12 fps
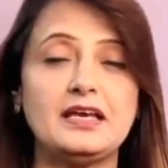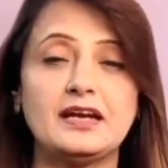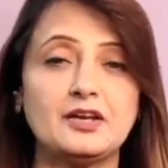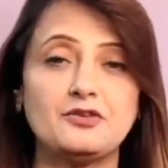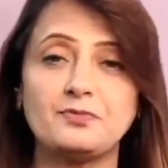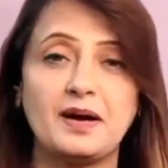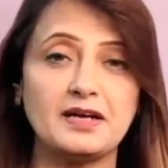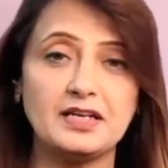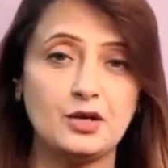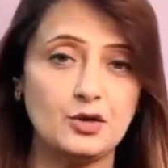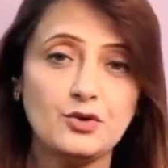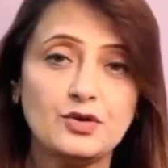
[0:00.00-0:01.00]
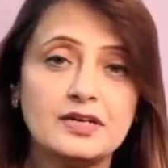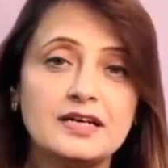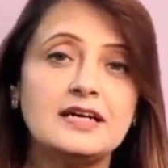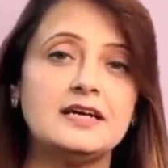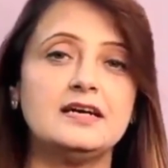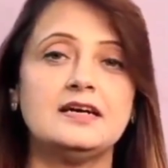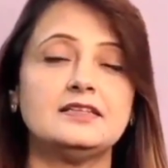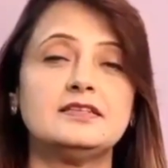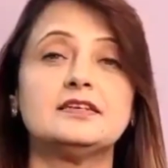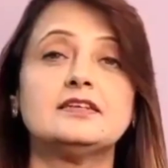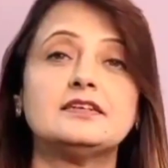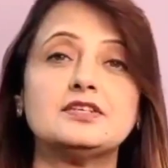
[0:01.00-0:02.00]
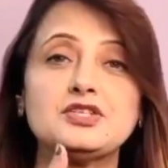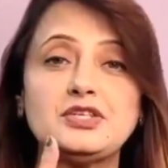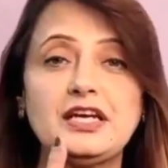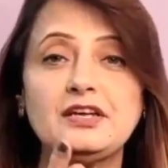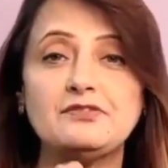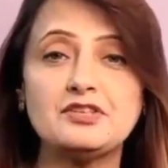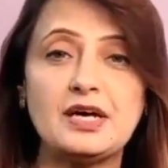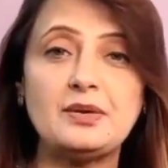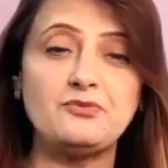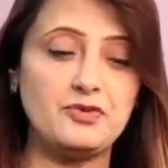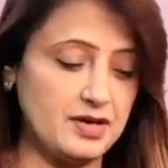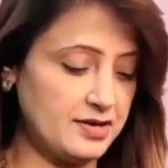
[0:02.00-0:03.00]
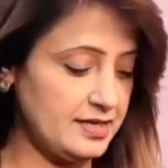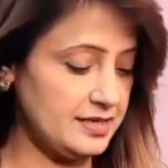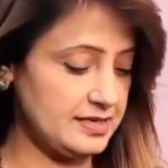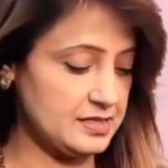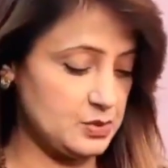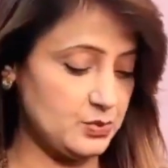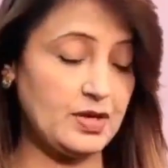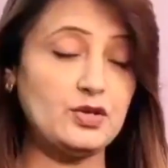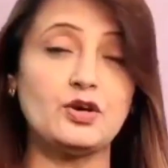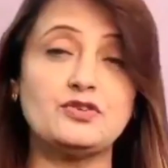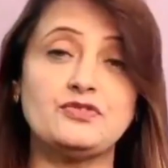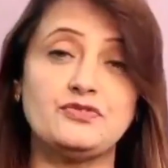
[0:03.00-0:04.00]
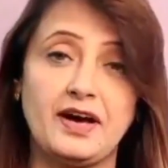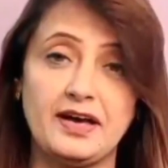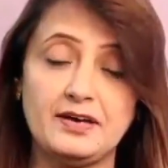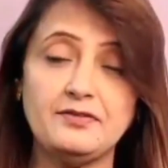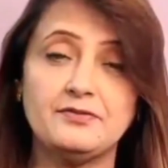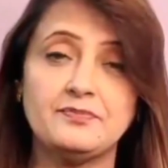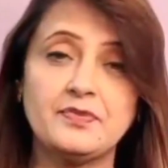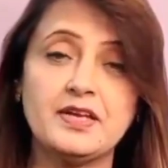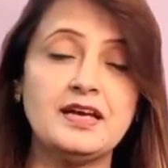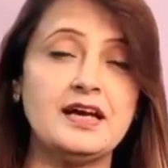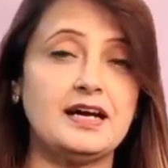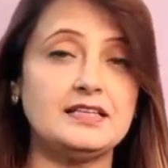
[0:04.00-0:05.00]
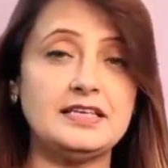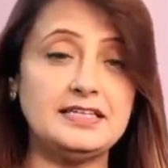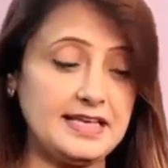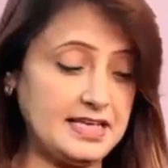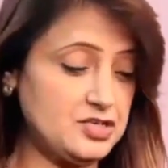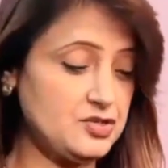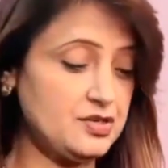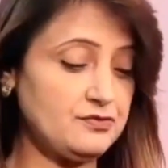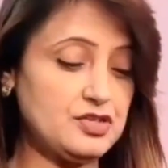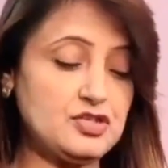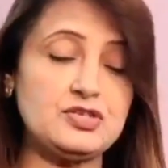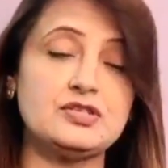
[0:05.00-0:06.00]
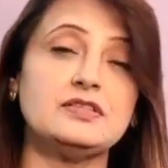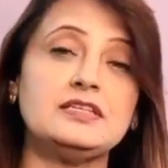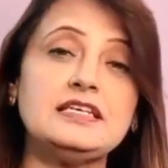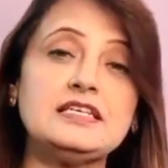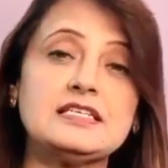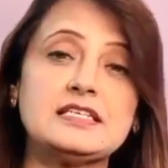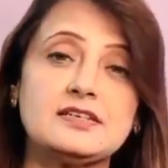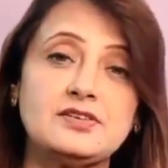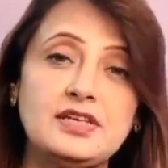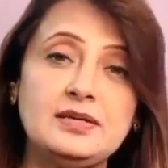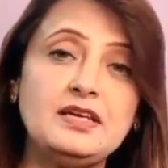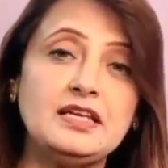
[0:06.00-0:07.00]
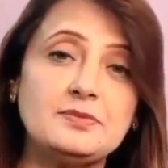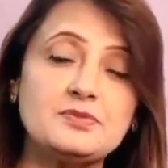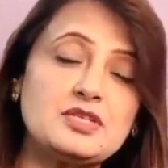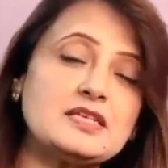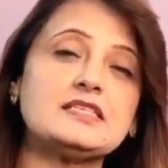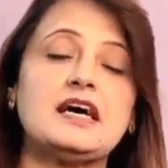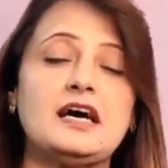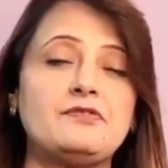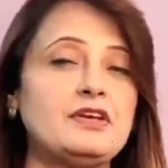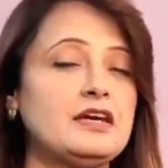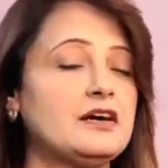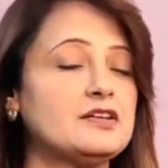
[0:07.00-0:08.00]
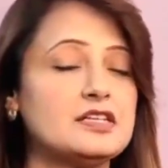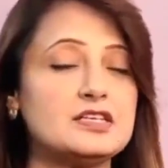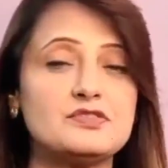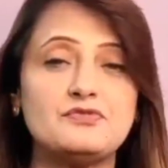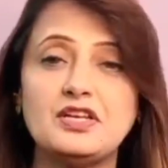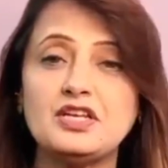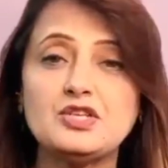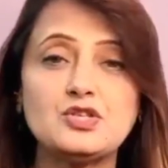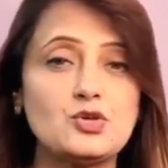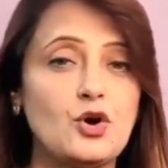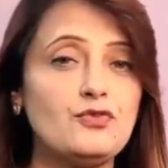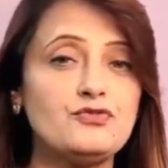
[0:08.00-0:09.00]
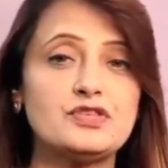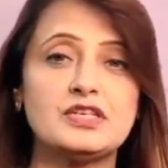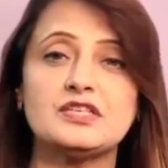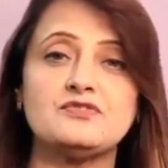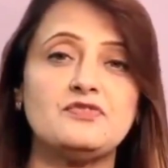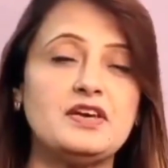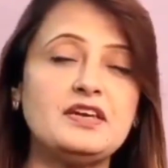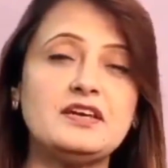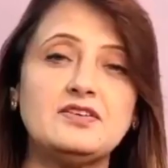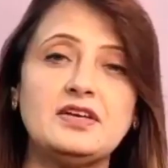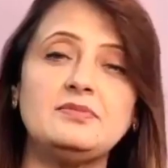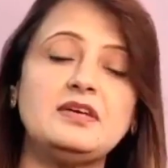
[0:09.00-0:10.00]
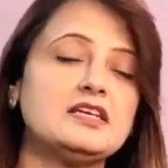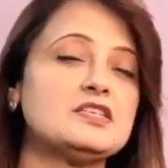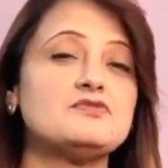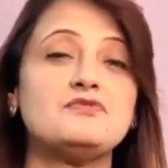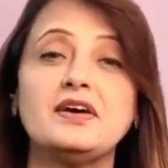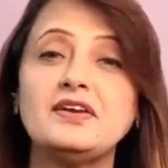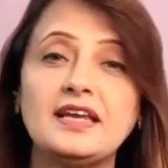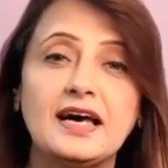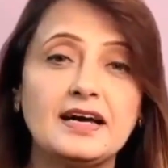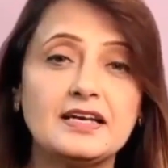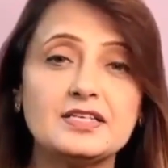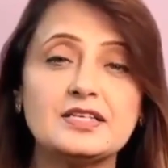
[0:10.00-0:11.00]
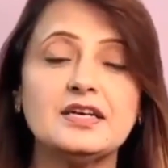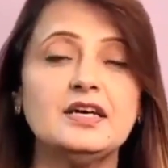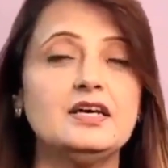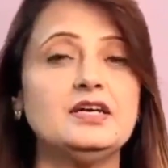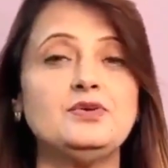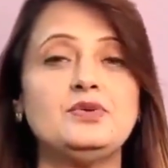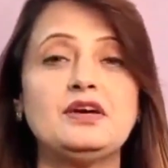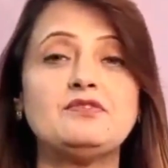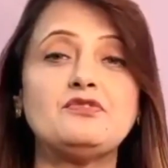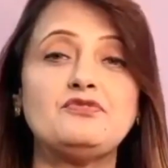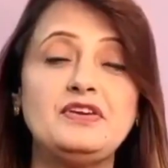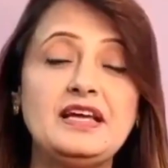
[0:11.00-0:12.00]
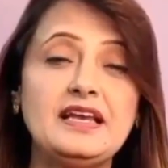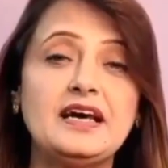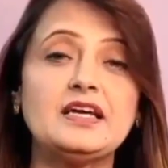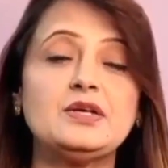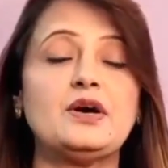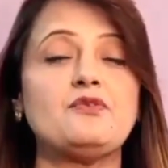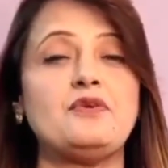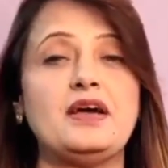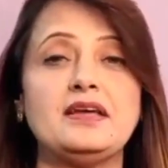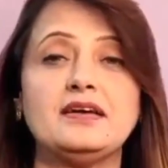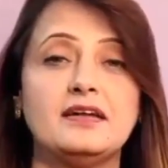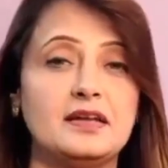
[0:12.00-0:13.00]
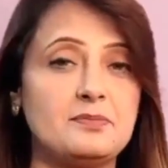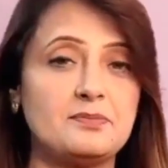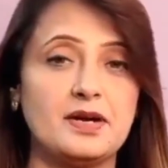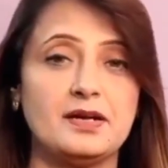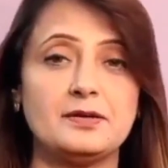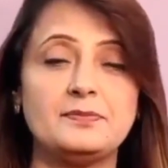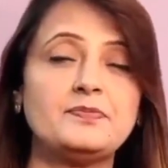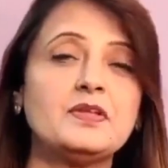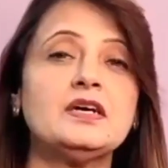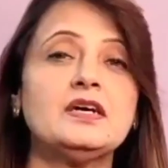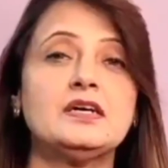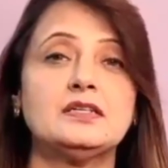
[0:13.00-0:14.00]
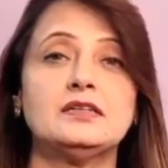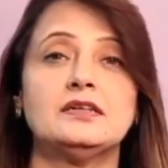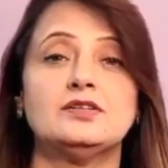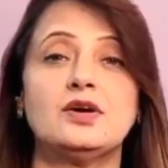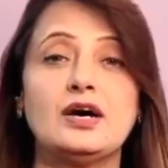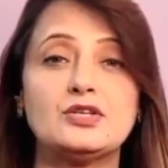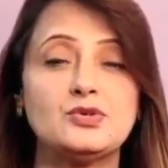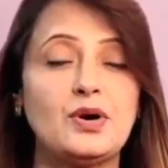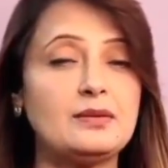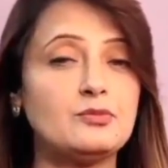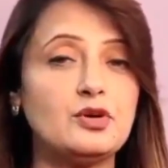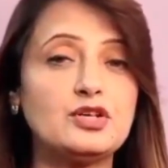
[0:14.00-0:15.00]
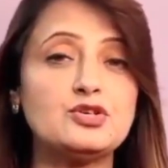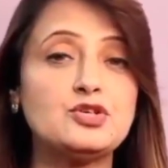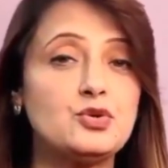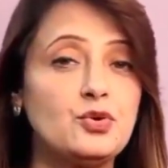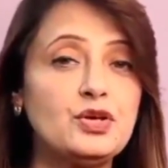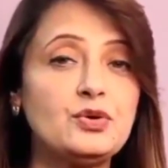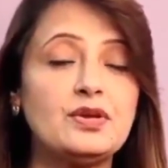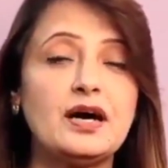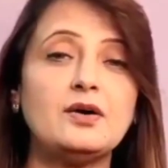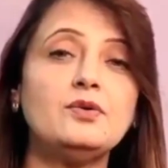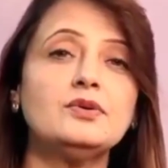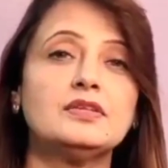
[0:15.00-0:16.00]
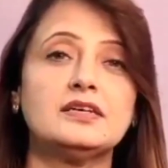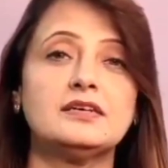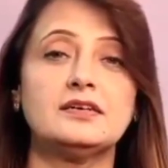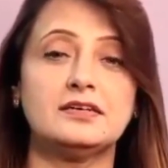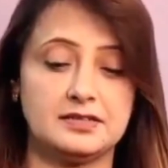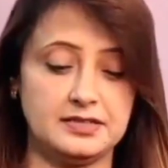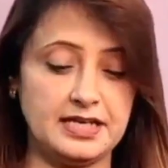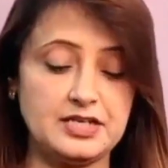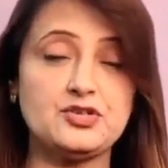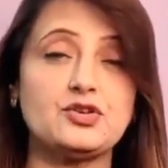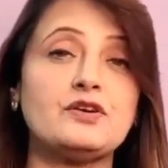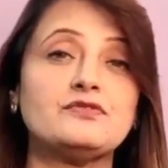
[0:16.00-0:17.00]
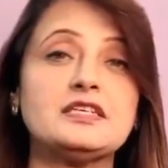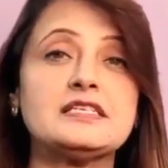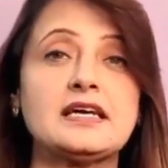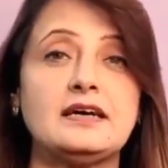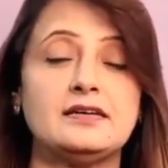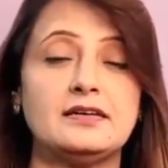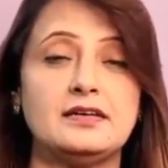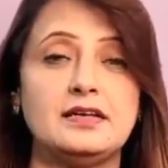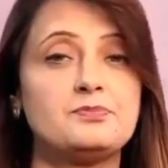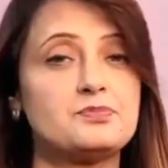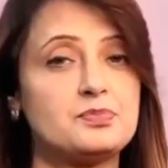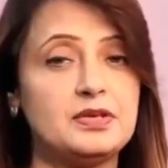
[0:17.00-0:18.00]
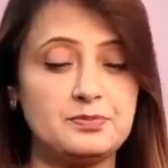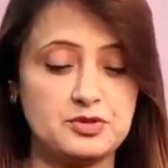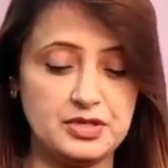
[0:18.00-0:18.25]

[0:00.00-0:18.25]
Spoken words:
kind of party look. The shade which I am wearing is 105. And the texture which these creamy lipsticks are having it's very soft, it's very creamy, it's very light. You never feel like you are wearing a lip color. So I'm going to show you now the texture of this lip